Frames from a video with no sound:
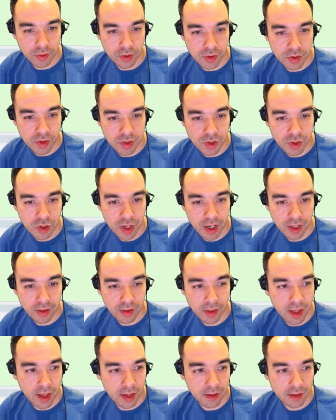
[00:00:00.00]
we can just check
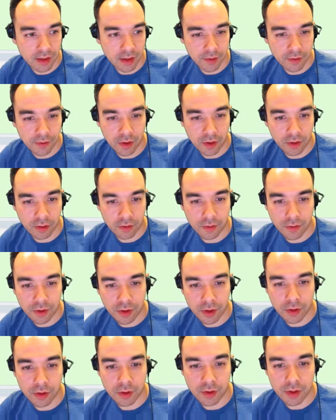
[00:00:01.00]
that default
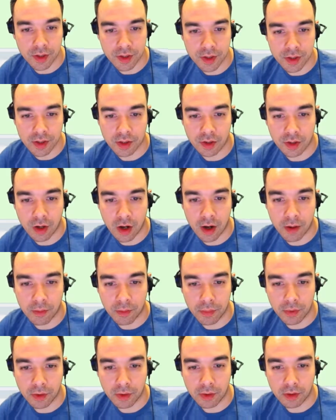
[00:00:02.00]
view is the top
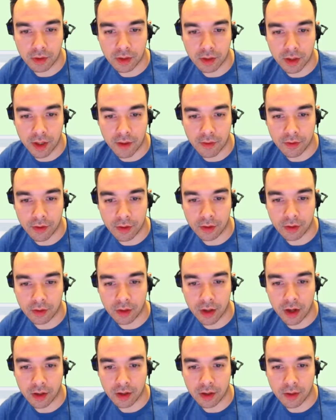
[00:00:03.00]
level
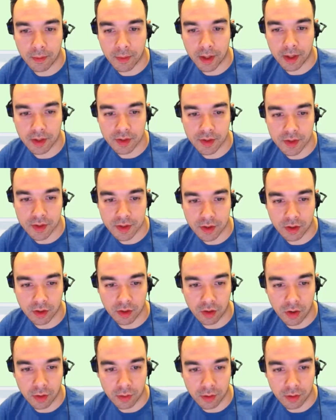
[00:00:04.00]
documents
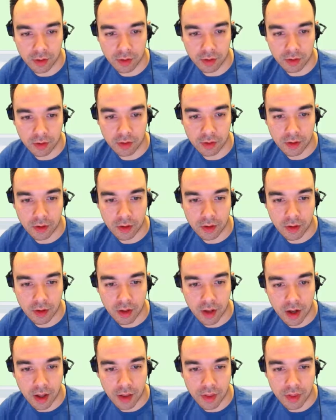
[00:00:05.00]
global.
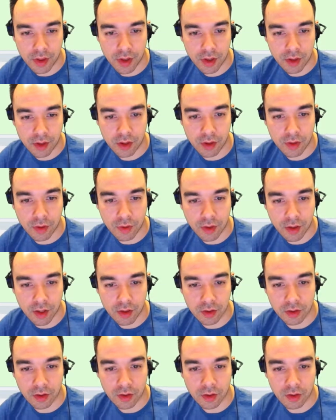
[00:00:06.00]
I think you
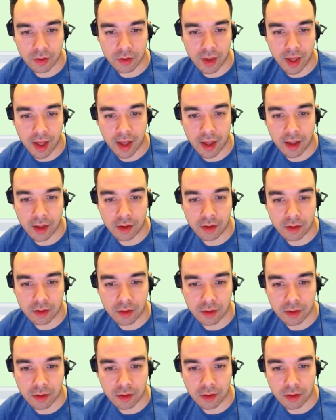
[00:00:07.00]
can do that
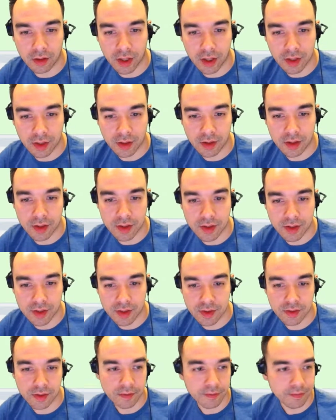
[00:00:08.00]
like
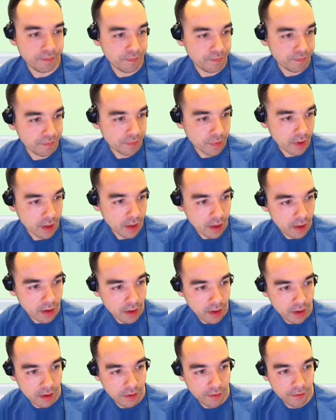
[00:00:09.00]
this.
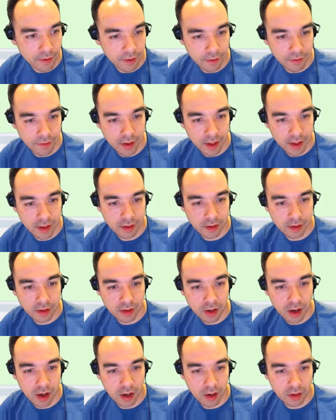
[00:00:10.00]
If event
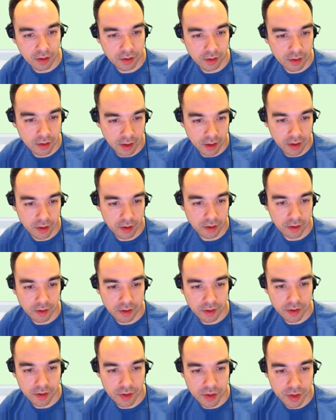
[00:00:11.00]
dot
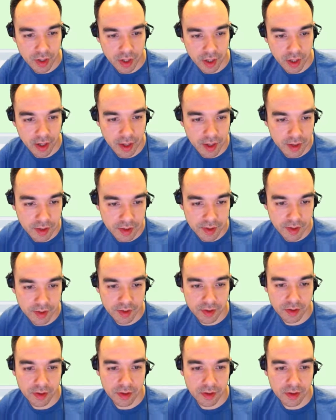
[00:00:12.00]
JS,